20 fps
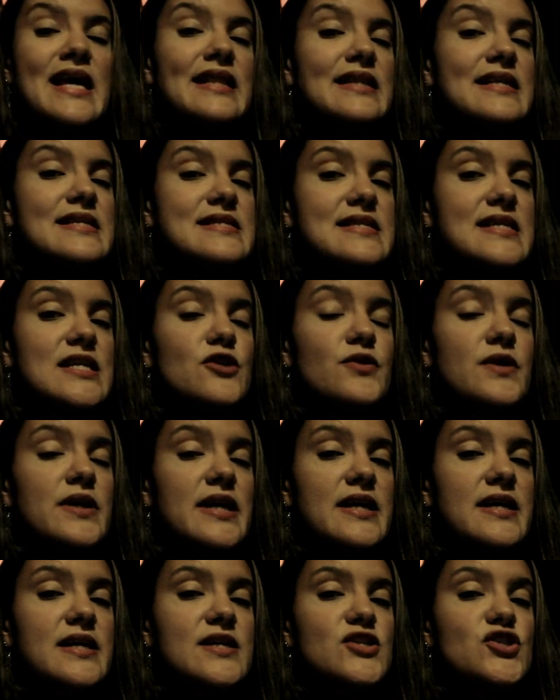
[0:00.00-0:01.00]
The
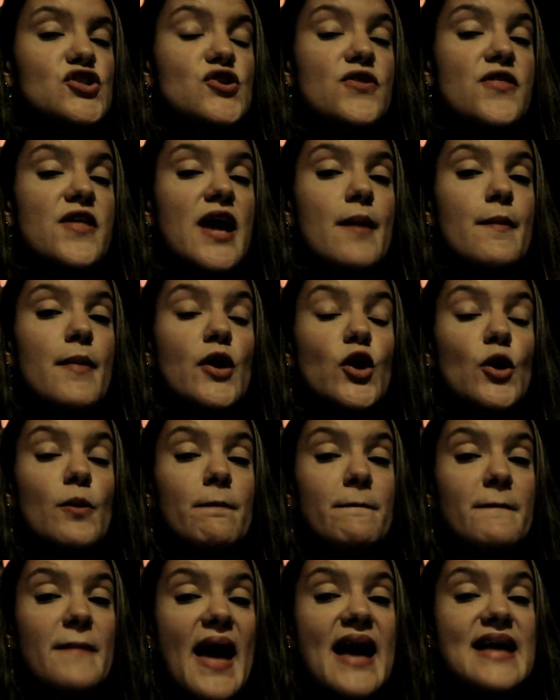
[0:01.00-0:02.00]
secret is to think about your
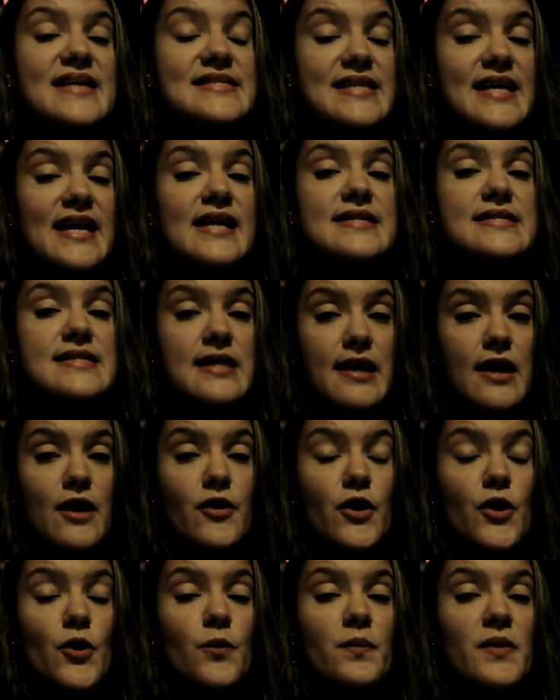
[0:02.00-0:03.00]
best case
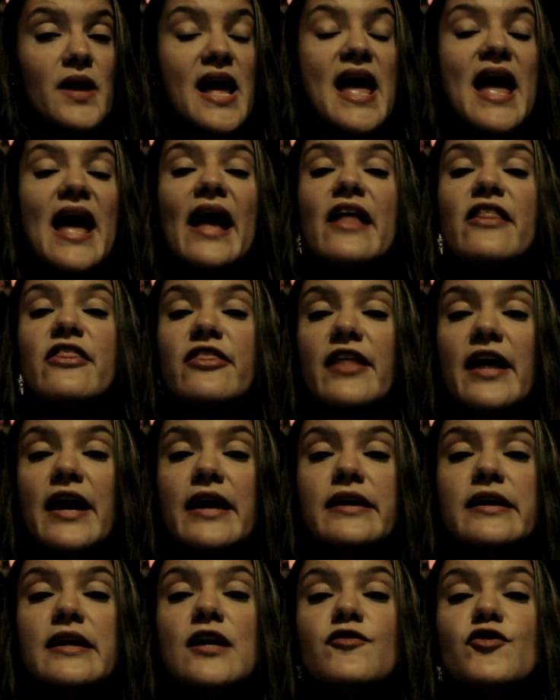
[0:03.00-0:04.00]
scenario and
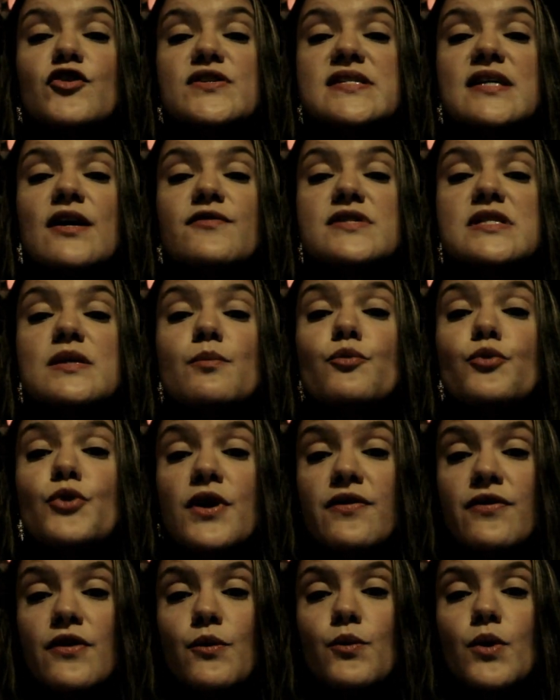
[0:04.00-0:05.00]
then give yourself some
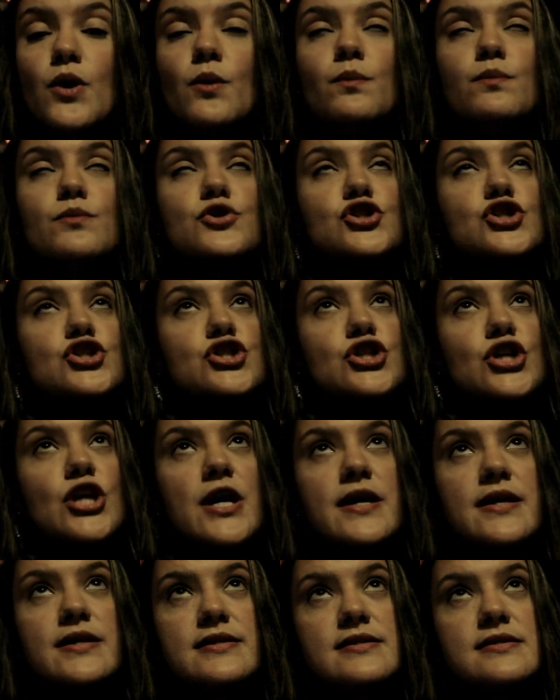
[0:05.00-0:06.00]
breathing room
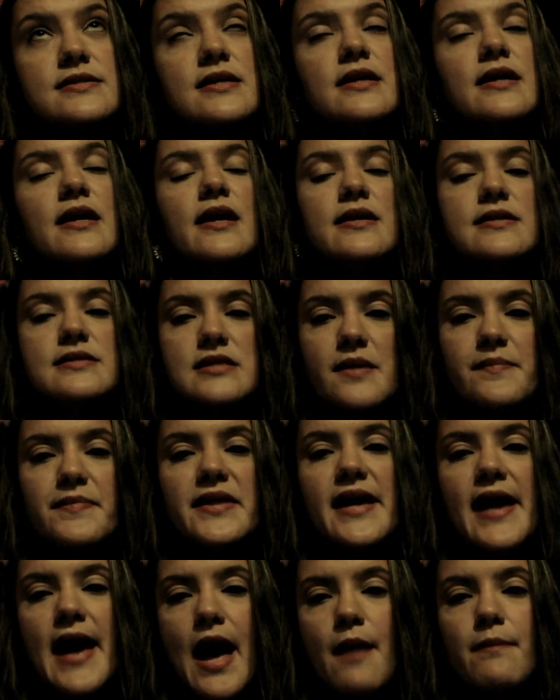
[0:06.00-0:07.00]
just in case
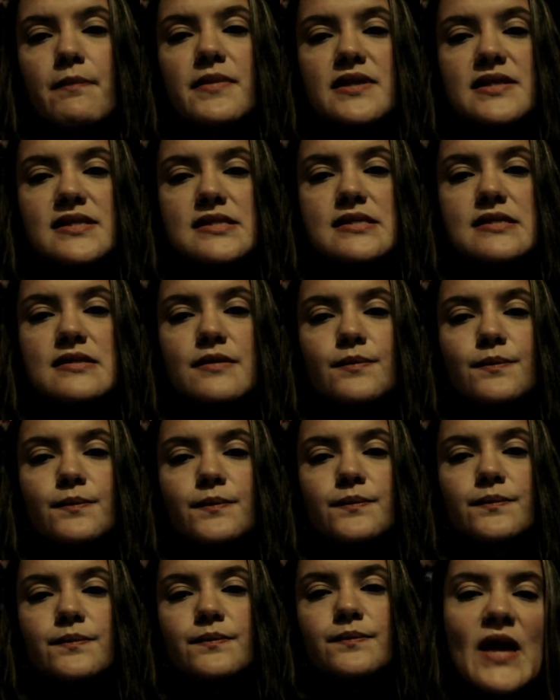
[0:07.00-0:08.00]
something happens.
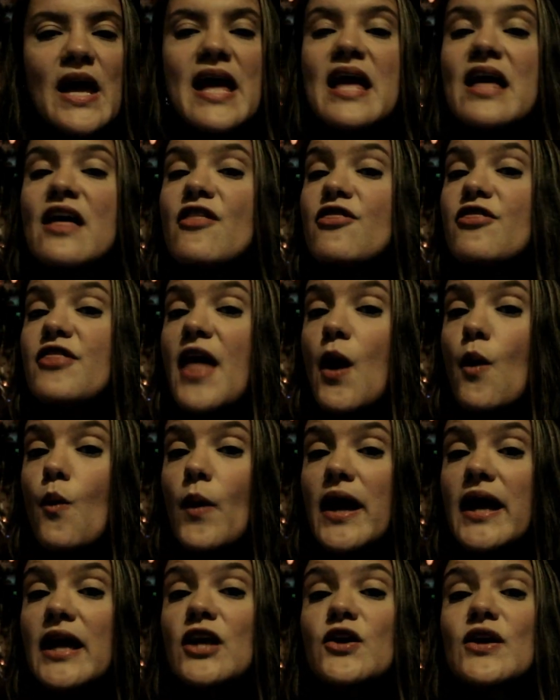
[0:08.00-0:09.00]
That
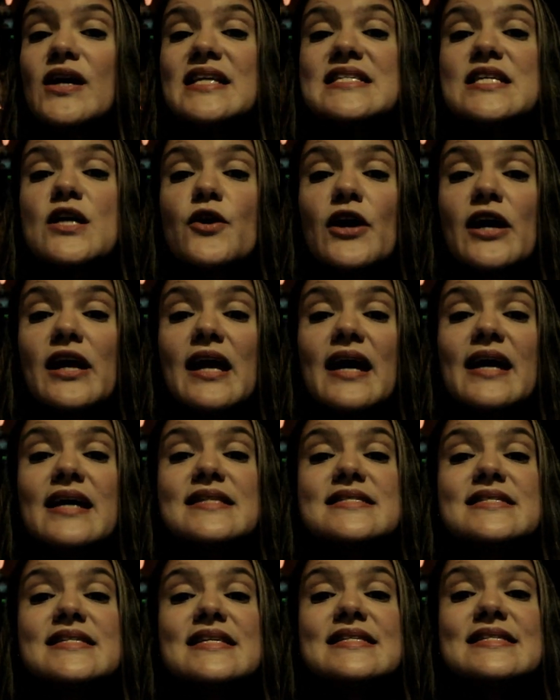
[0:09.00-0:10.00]
way you can tell your
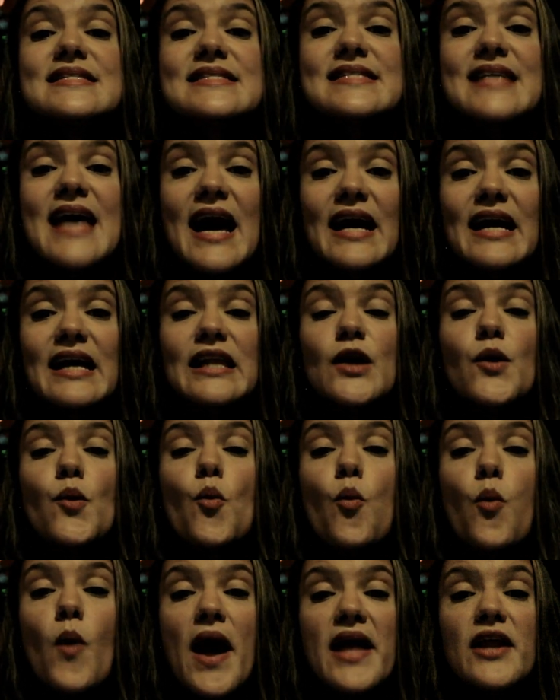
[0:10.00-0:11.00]
clients exactly
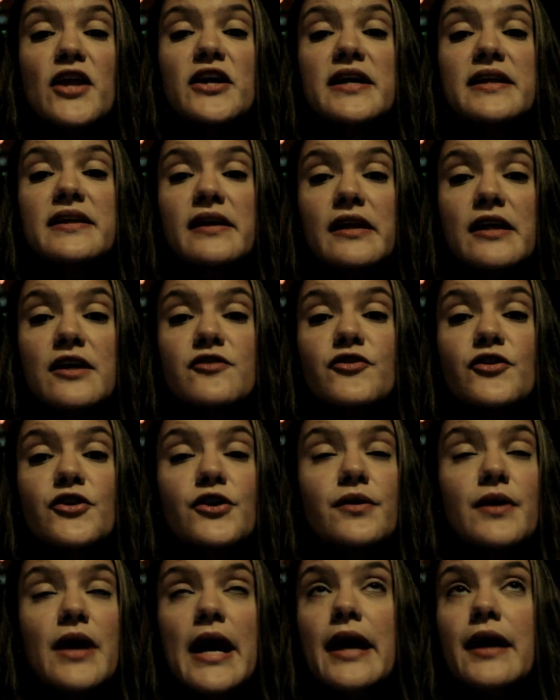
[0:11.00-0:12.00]
when you can
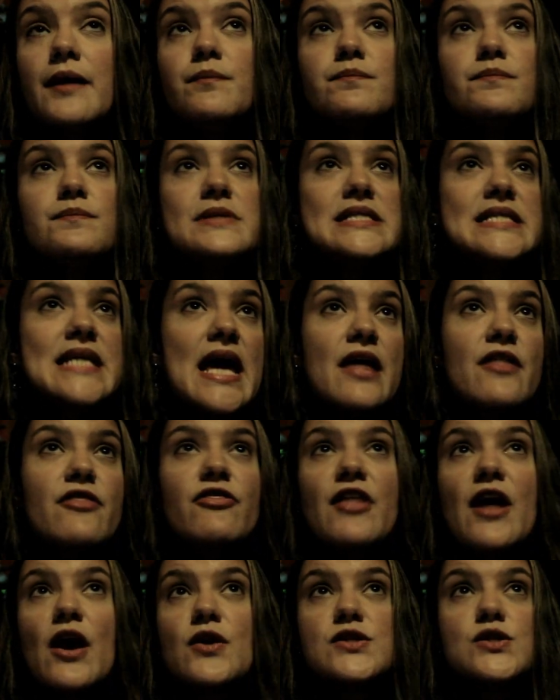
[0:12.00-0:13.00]
deliver a
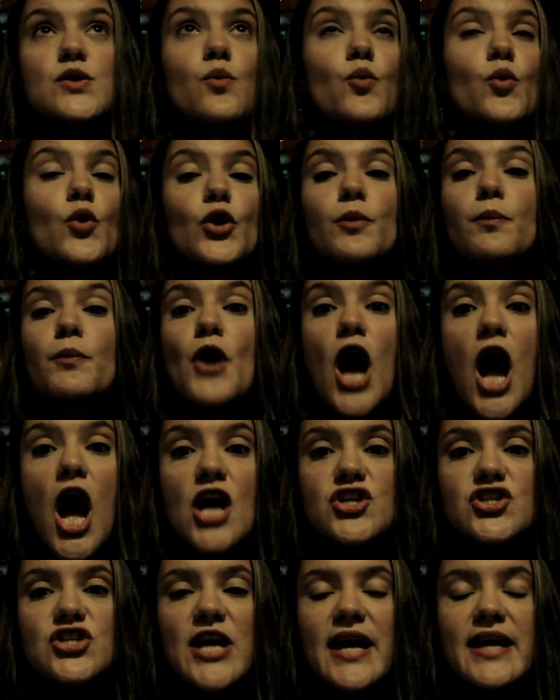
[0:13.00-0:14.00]
10,000 word
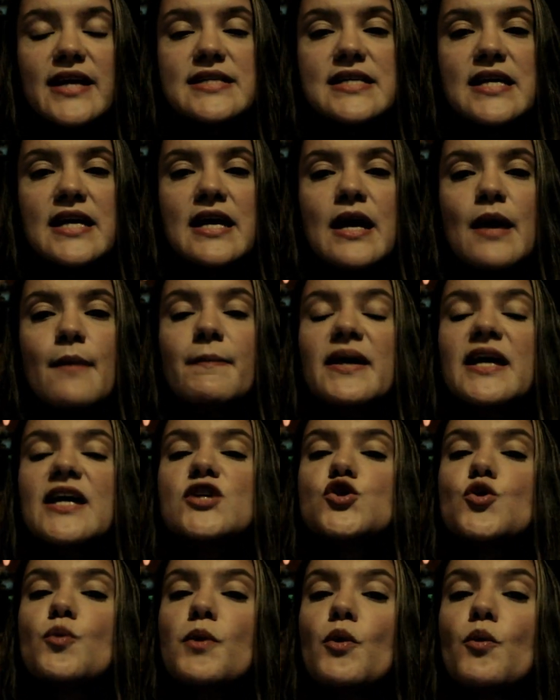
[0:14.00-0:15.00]
project
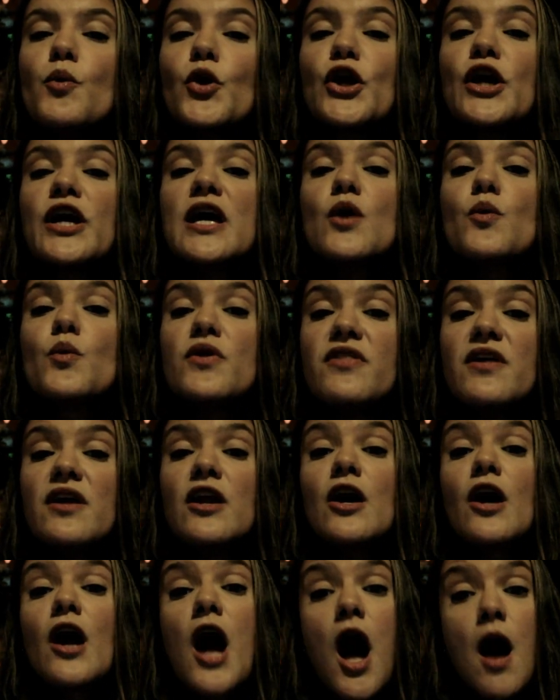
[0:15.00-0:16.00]
because you'll be working within
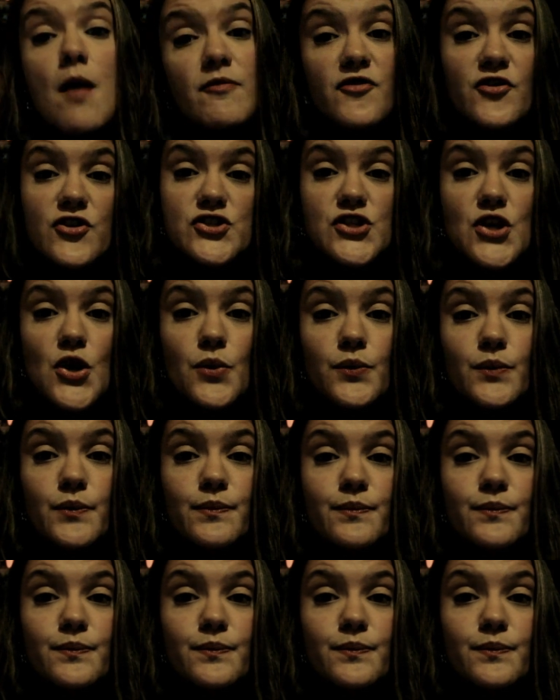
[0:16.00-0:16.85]
your comfort zone.